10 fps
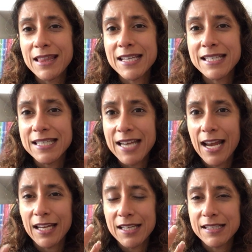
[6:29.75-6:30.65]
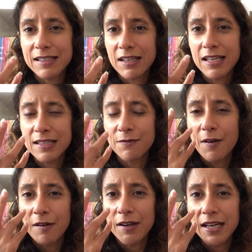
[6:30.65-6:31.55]
this deck is
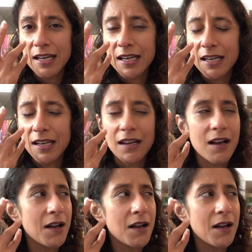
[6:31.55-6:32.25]
very